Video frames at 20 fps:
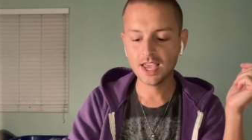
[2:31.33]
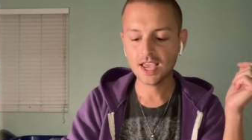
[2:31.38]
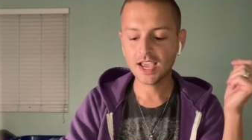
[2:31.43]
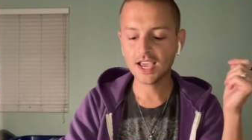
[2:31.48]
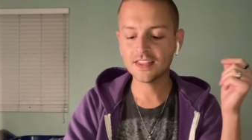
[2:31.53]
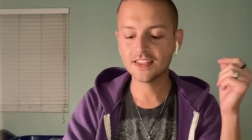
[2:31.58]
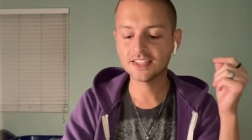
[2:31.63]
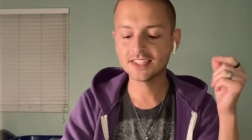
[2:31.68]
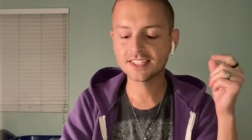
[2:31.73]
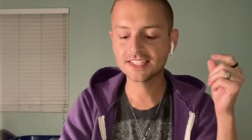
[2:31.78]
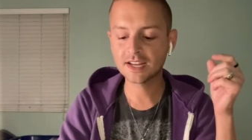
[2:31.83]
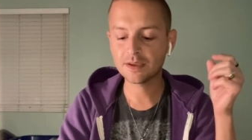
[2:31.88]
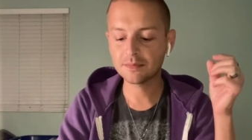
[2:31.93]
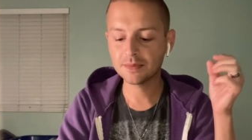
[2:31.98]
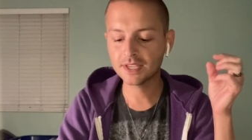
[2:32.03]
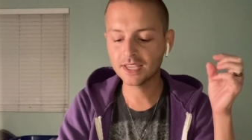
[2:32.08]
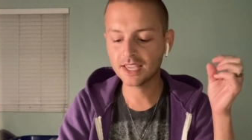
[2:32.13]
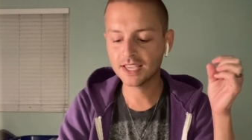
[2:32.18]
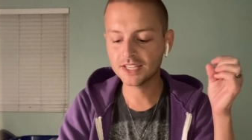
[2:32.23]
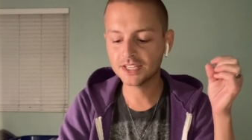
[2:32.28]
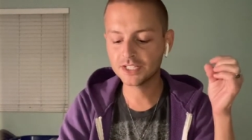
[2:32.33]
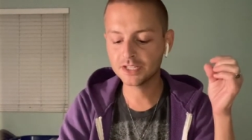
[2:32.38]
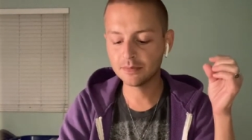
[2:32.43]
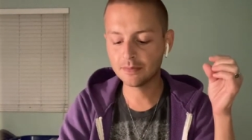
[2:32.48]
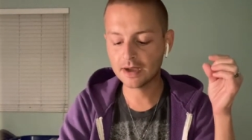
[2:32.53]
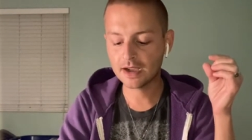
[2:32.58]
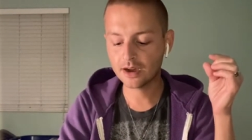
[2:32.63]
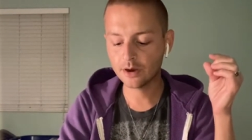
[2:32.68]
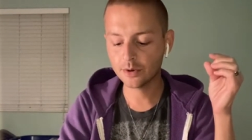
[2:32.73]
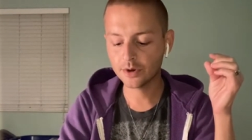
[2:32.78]
And in stepping into
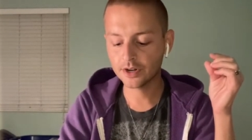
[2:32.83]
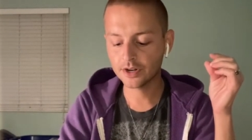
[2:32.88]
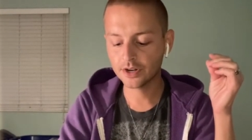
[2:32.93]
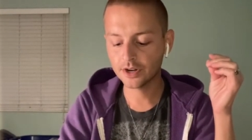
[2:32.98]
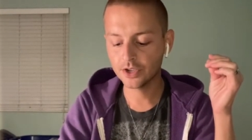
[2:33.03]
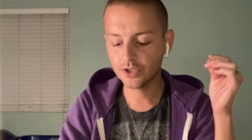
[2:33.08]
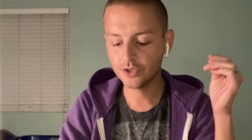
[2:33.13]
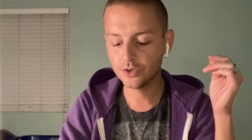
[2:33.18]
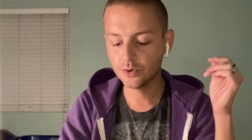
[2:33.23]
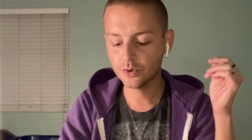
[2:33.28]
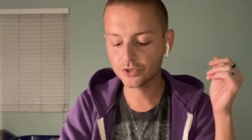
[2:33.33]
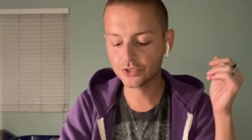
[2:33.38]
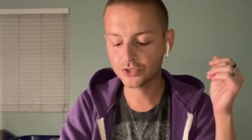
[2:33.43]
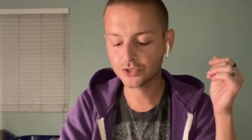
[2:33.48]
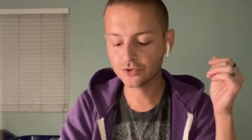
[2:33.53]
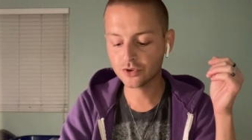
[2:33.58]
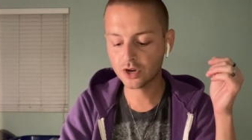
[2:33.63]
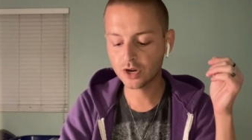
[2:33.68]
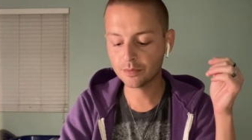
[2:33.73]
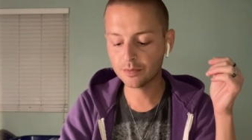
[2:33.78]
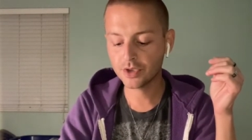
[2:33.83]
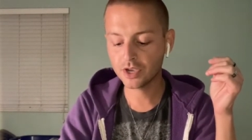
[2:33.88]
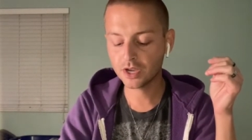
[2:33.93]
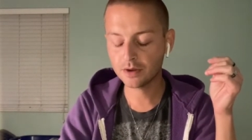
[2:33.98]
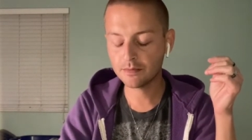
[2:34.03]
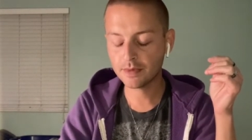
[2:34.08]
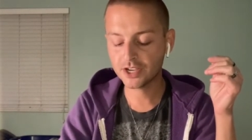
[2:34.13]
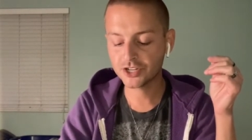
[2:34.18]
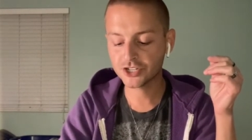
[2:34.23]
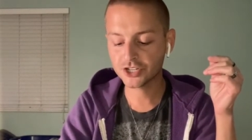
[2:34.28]
power, you are strong beyond
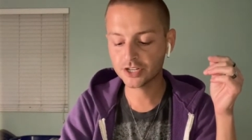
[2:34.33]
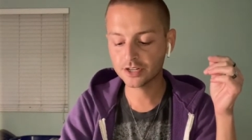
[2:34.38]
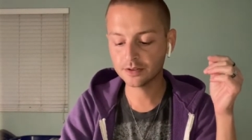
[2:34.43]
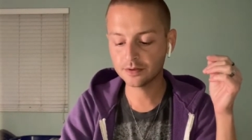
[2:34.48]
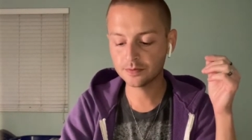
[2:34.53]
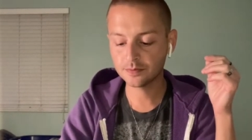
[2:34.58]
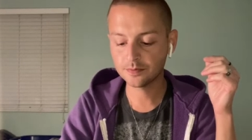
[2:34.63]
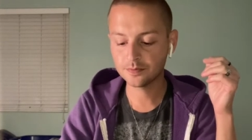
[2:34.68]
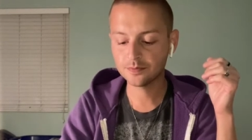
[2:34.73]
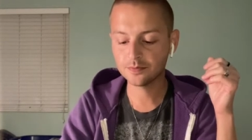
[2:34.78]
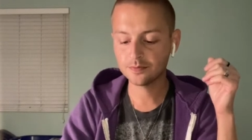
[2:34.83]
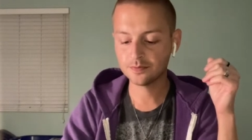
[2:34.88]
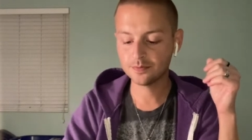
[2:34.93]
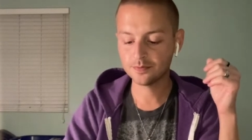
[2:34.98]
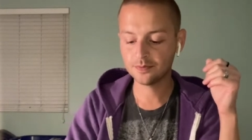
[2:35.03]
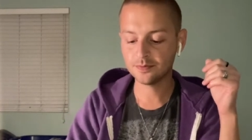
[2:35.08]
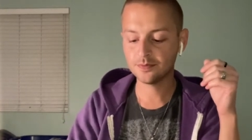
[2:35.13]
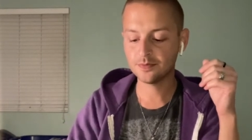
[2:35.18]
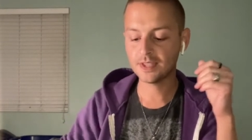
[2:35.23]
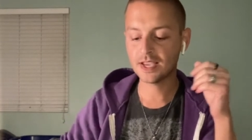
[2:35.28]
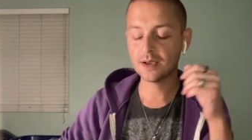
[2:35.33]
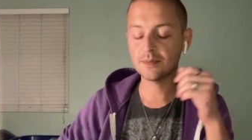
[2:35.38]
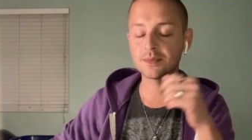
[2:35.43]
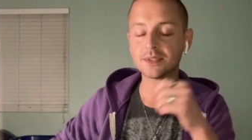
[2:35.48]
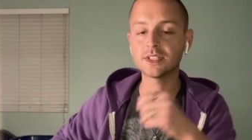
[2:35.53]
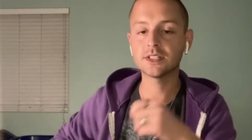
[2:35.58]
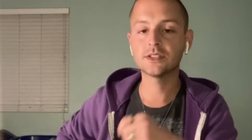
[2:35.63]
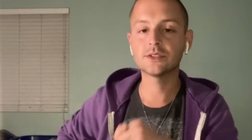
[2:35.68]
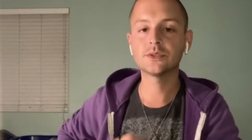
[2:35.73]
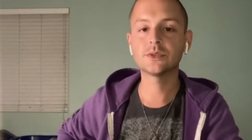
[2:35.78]
measure.
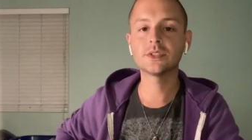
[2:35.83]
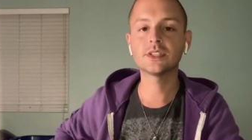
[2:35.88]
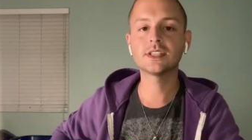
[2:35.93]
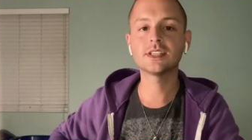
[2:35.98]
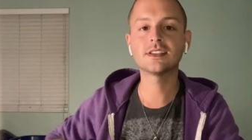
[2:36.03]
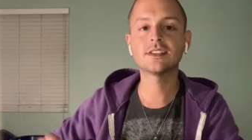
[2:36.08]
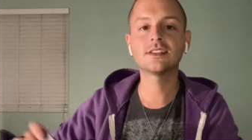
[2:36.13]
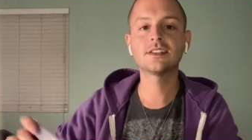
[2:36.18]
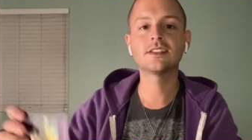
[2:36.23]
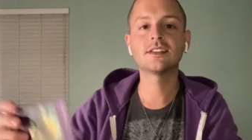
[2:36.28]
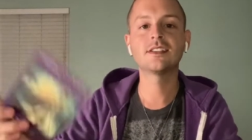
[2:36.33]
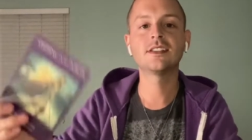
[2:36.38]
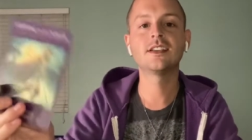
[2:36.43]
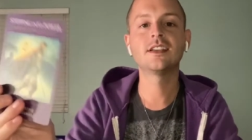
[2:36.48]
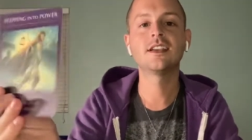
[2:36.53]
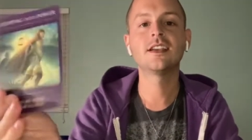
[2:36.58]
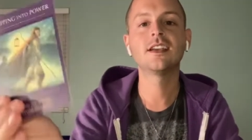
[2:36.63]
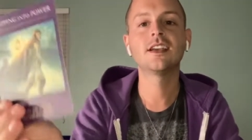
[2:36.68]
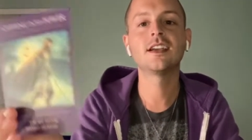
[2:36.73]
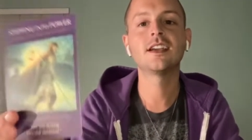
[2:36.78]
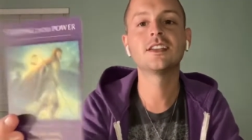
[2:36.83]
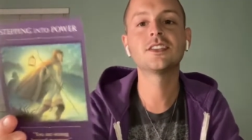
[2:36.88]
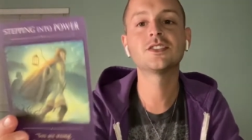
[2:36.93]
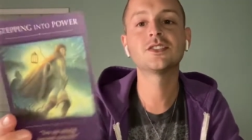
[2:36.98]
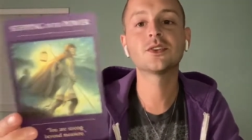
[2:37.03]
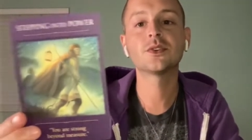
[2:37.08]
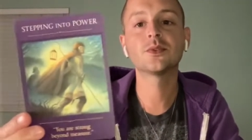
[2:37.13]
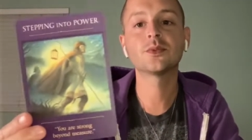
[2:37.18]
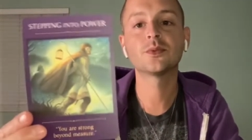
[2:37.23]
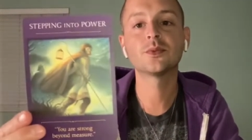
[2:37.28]
Absolutely. And
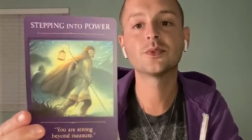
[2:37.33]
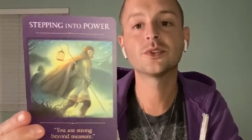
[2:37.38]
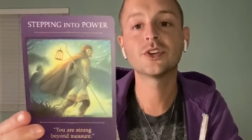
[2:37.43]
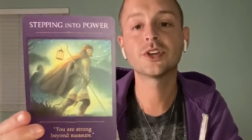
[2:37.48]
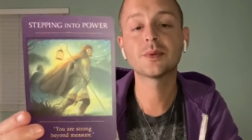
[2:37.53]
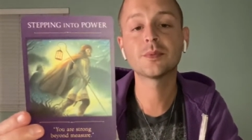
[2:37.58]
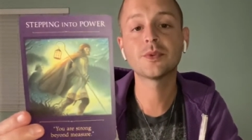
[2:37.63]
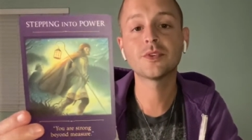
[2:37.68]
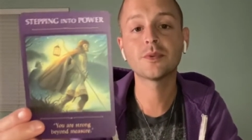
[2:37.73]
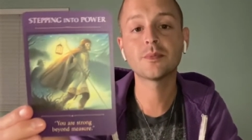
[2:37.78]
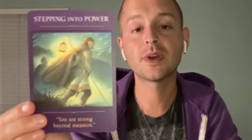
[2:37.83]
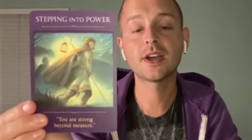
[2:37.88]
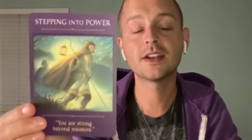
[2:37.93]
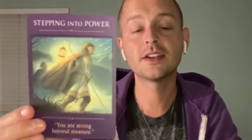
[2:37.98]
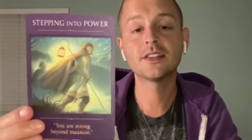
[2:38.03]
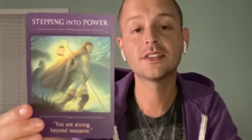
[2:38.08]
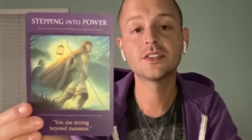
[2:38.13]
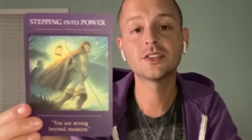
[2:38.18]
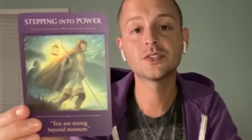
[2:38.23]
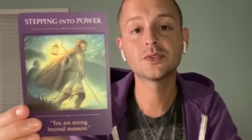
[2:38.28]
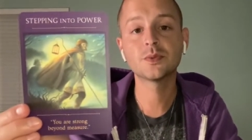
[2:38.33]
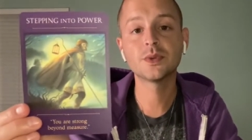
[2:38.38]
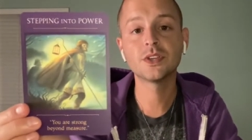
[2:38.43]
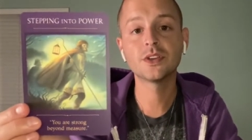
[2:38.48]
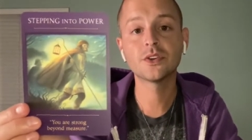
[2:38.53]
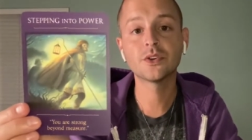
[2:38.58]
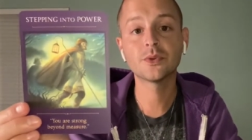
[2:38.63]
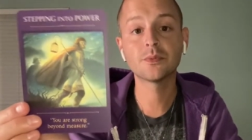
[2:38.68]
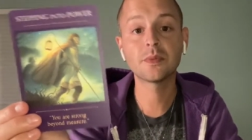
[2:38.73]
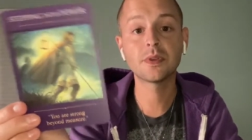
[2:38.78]
so you're going to be reminded this week,
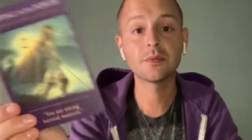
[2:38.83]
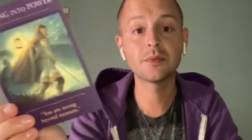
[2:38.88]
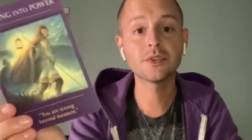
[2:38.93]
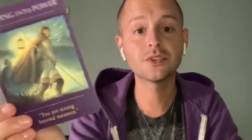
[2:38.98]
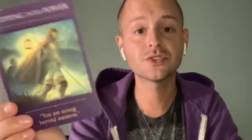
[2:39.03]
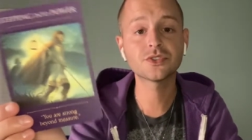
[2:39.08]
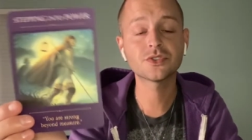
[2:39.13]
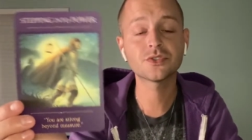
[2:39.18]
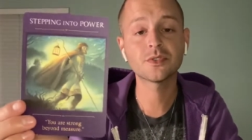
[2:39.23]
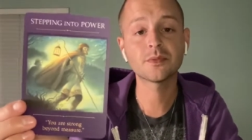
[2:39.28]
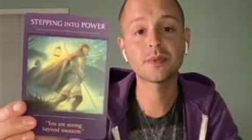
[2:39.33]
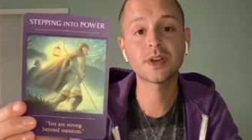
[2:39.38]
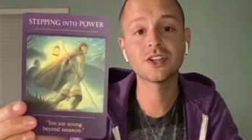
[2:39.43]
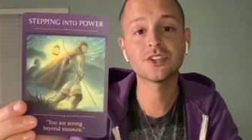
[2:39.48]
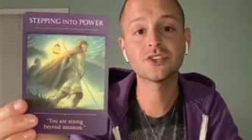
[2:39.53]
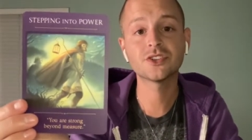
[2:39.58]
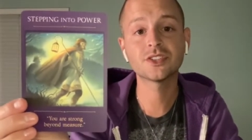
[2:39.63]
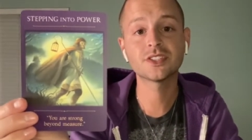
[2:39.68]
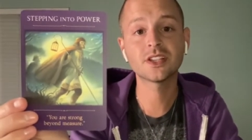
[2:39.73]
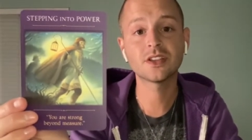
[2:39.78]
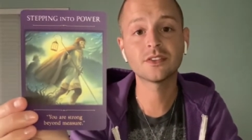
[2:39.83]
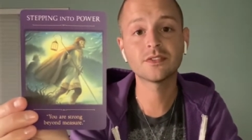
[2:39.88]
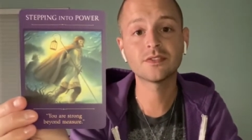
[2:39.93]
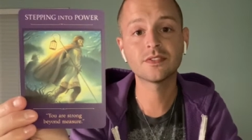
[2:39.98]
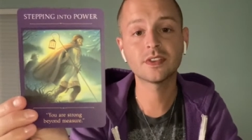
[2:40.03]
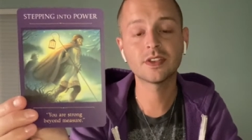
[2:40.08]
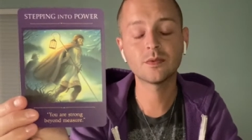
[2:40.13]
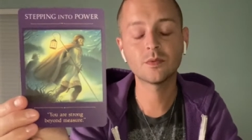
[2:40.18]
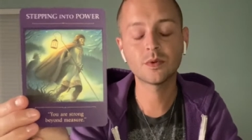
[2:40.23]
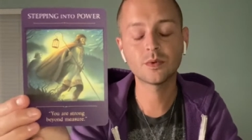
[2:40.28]
or maybe you'll just remind yourself
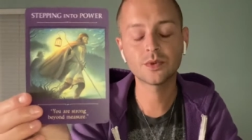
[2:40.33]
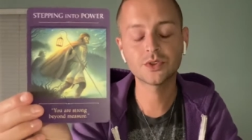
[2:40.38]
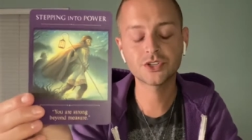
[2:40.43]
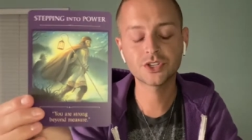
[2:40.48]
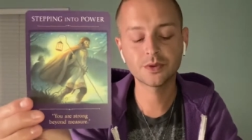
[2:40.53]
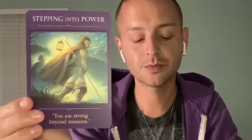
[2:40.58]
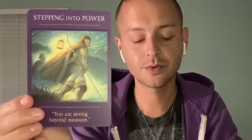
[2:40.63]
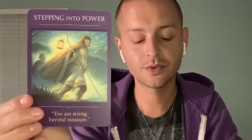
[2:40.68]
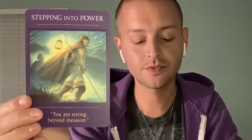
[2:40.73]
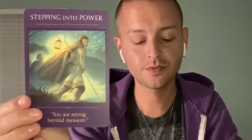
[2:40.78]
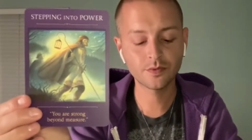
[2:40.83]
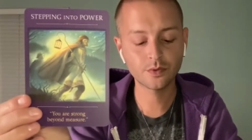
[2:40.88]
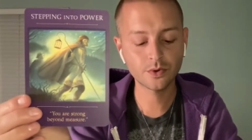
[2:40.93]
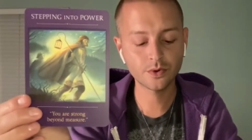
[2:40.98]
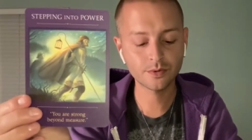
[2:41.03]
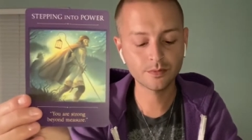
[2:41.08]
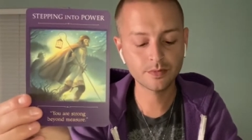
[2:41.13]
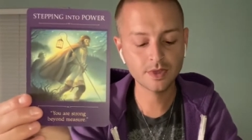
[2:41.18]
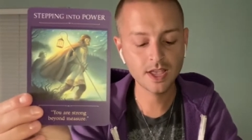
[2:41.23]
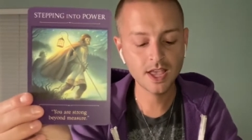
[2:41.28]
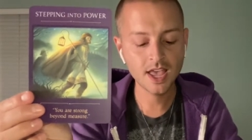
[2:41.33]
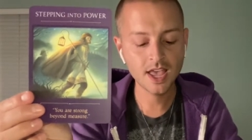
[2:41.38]
in one way, shape, or form,